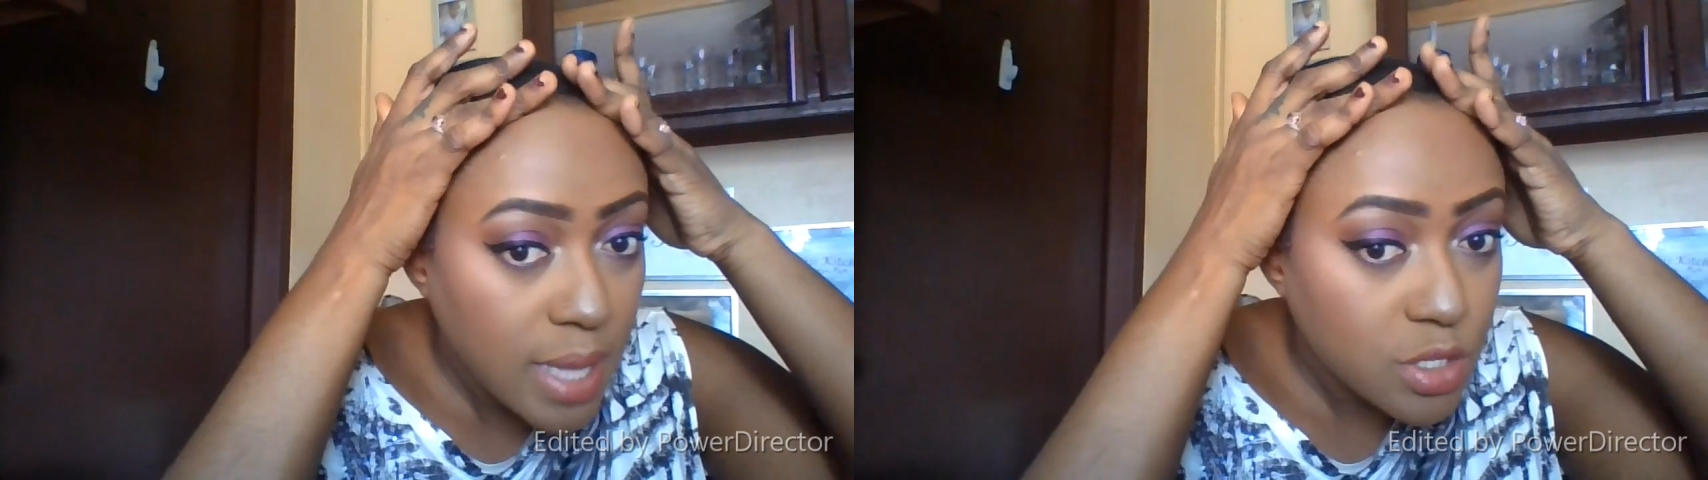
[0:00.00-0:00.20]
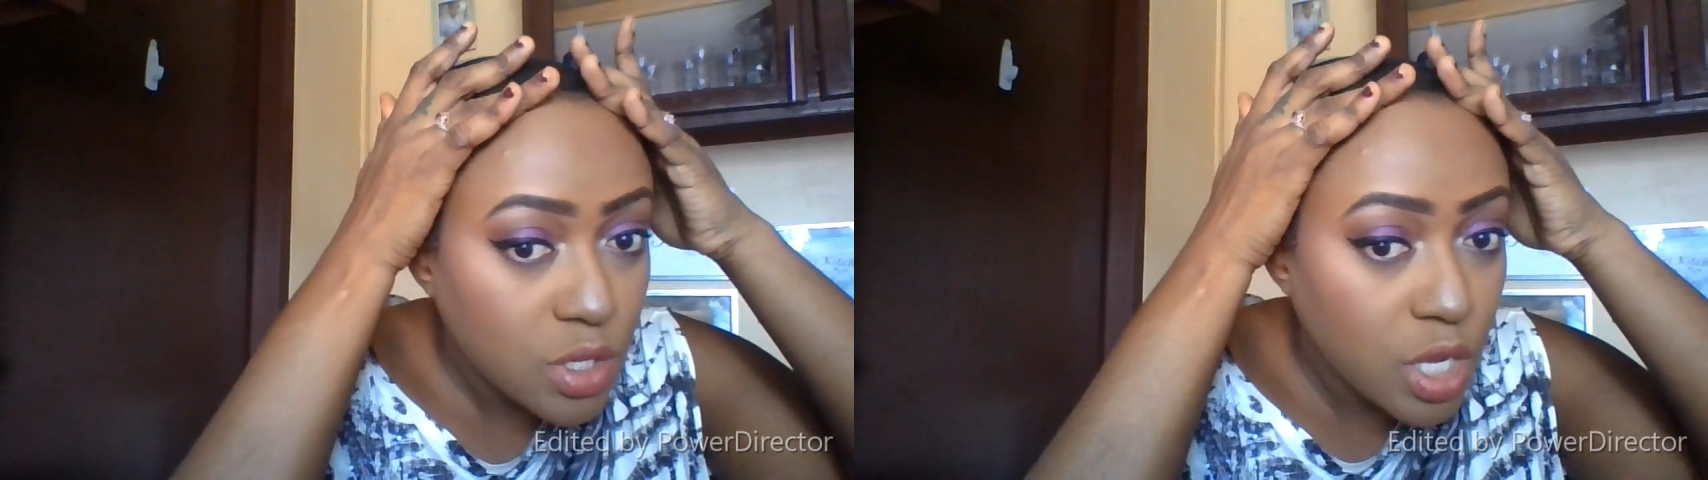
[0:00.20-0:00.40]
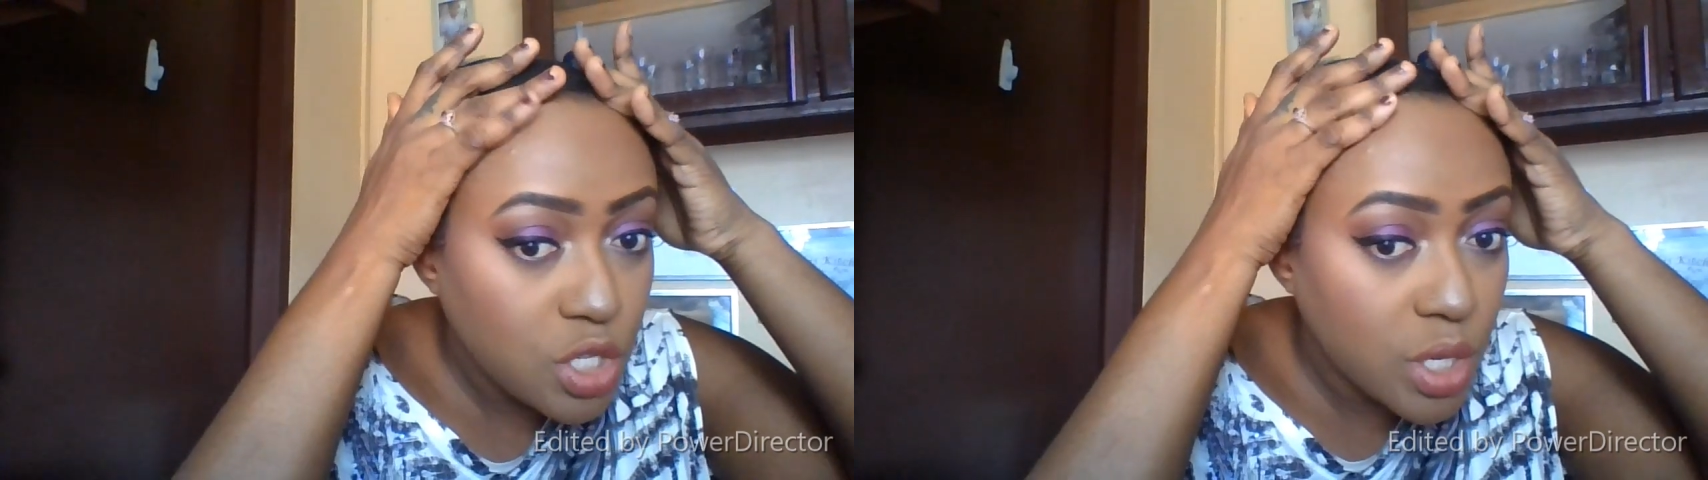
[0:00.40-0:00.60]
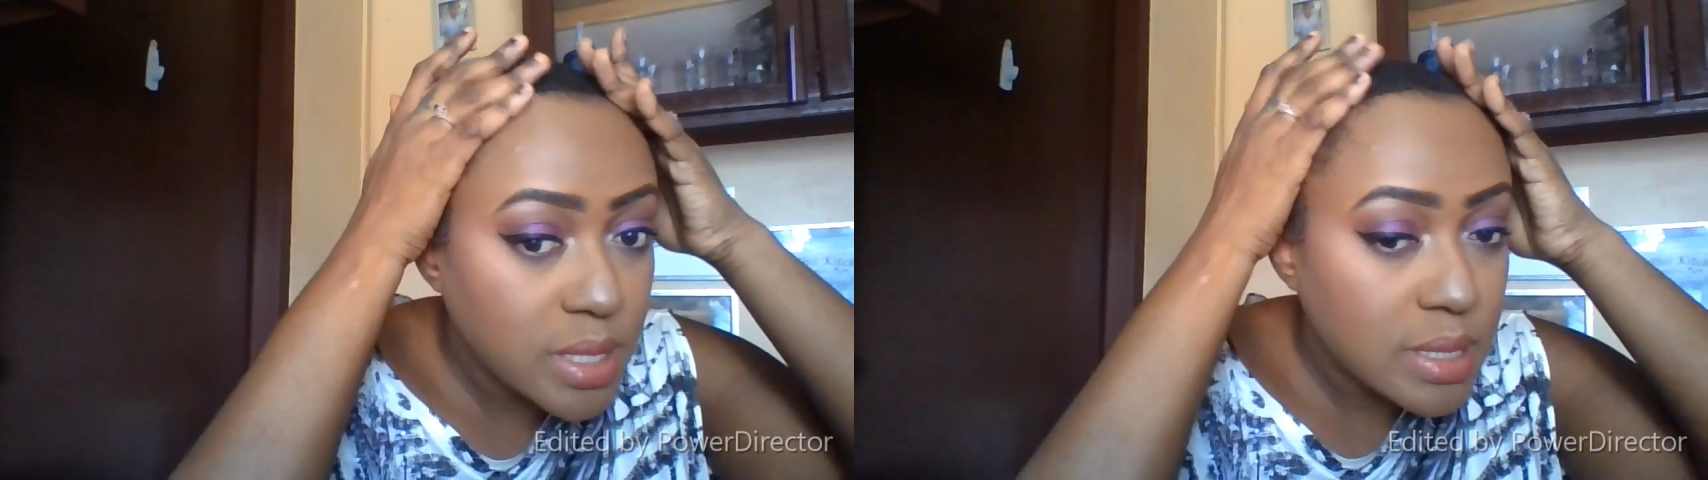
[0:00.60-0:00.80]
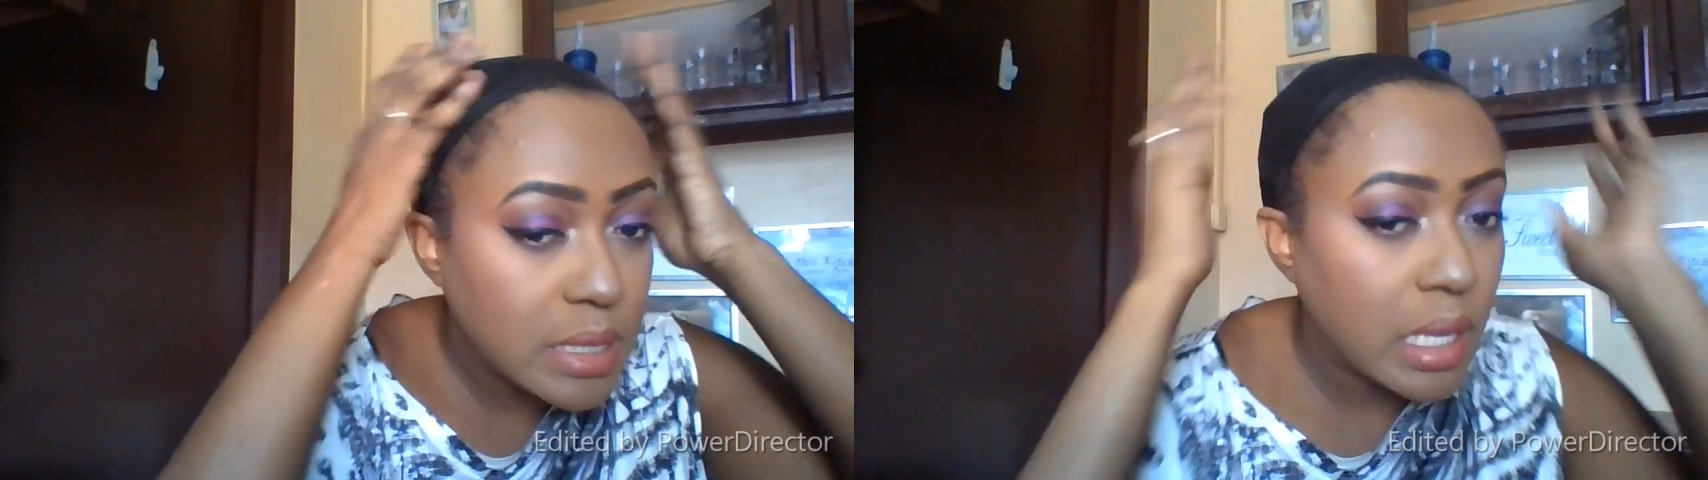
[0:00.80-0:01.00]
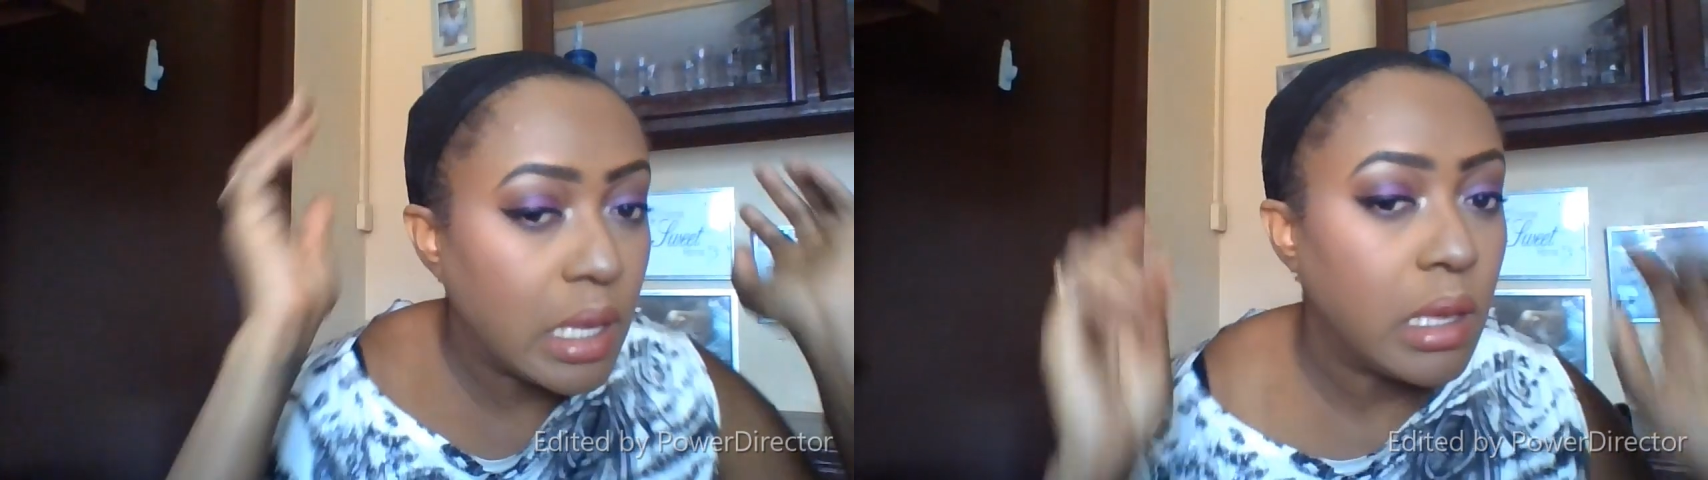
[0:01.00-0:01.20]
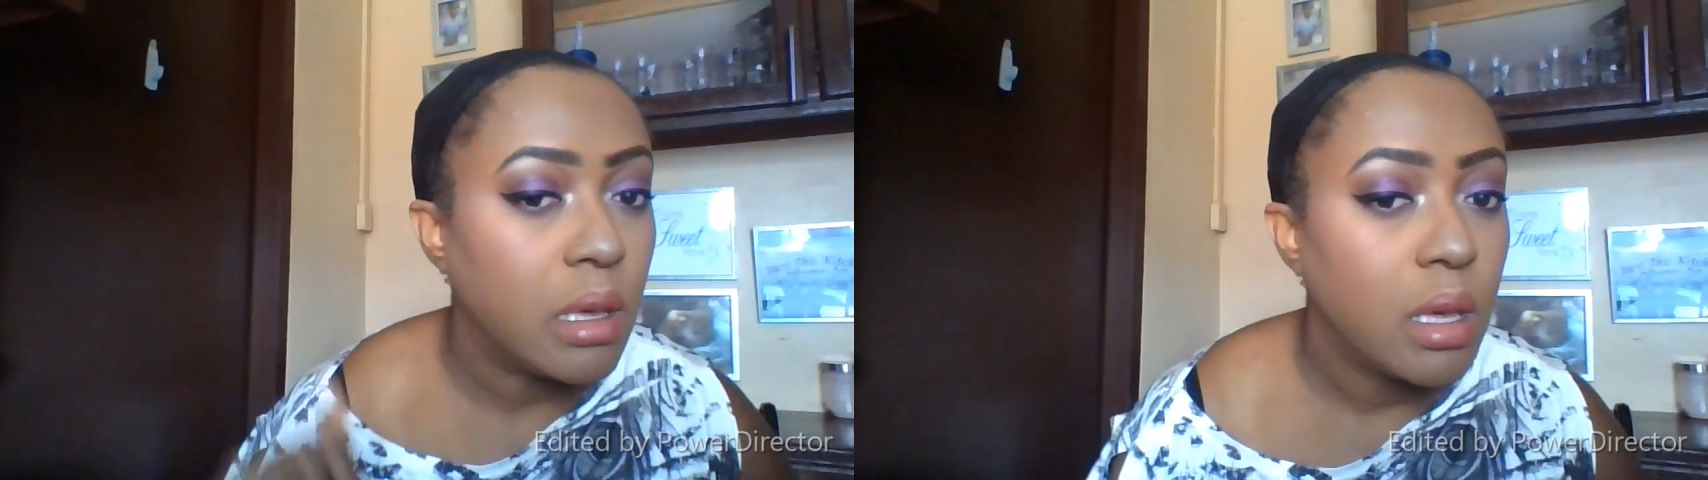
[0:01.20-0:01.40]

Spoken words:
so that you can see.